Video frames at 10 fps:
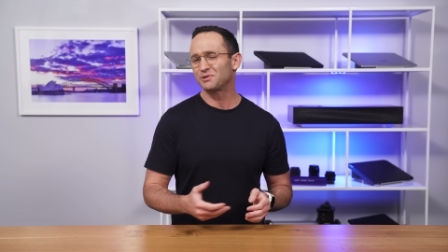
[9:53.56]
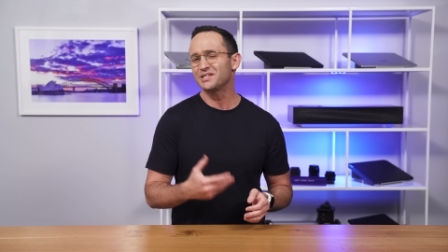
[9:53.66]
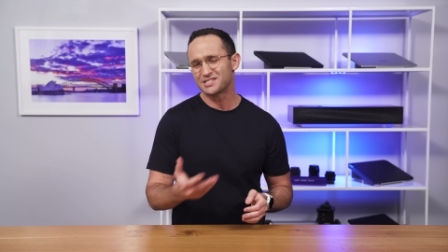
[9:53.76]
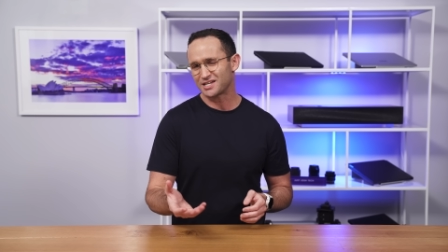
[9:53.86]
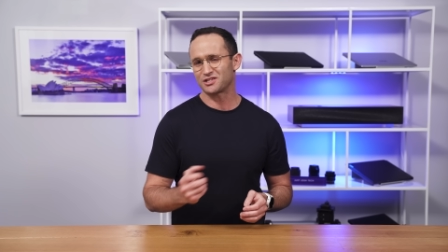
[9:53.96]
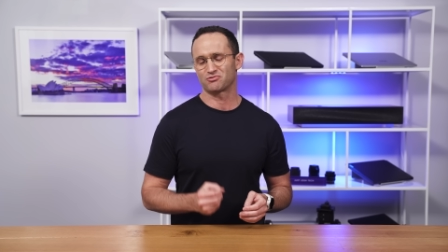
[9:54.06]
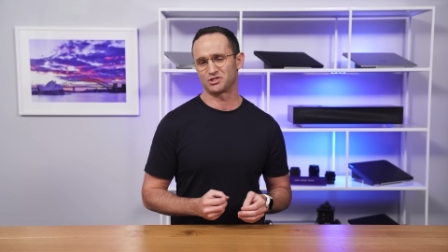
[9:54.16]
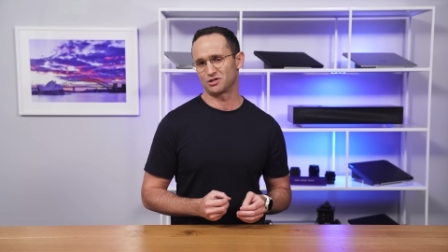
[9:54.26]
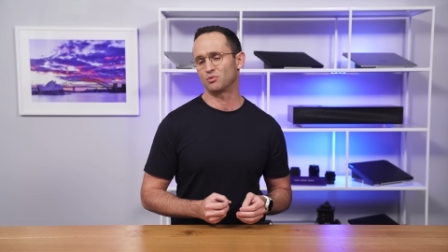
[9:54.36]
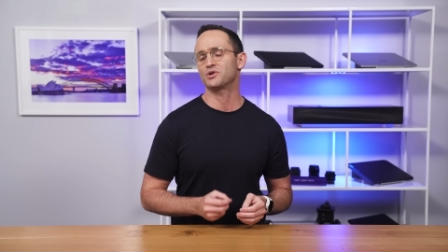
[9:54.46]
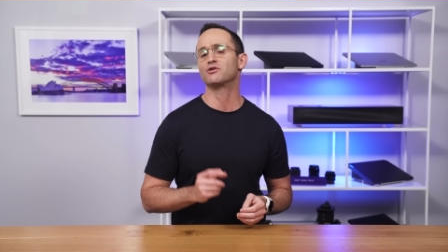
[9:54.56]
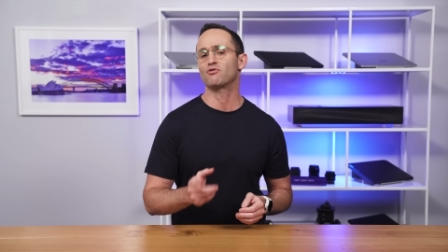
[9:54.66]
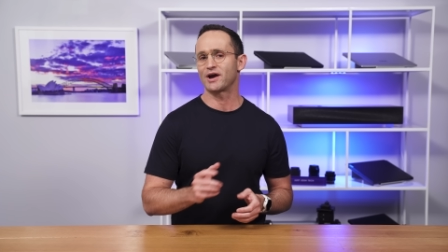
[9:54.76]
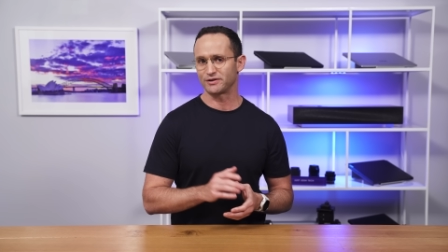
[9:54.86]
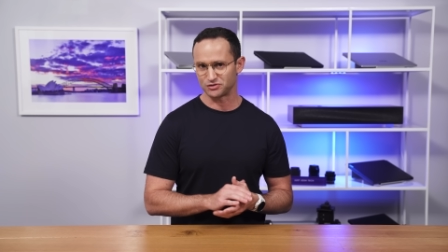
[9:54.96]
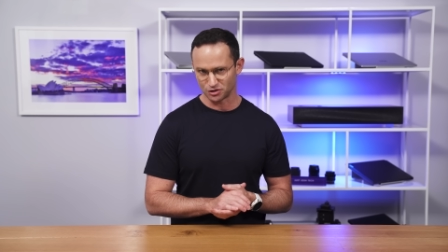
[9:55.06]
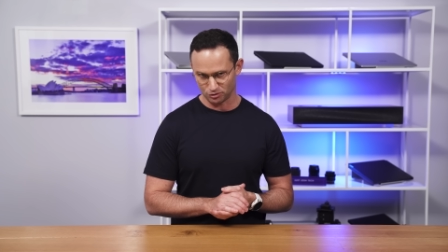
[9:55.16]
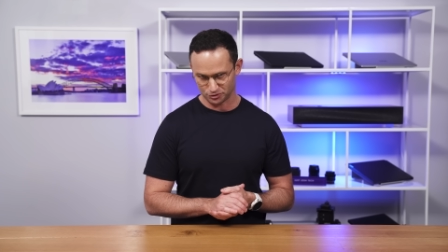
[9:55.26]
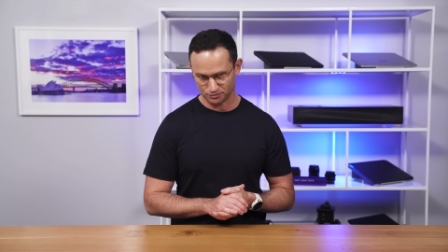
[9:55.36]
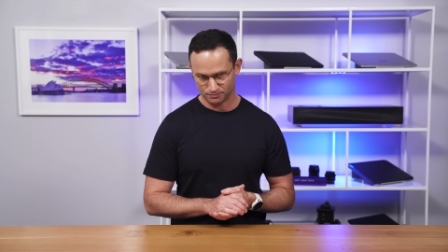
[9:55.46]
please take this result with a grain of
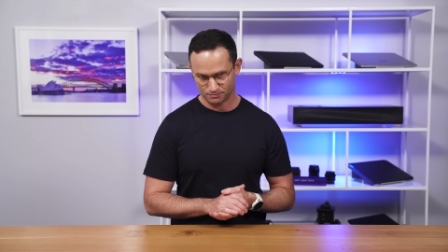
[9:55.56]
salt.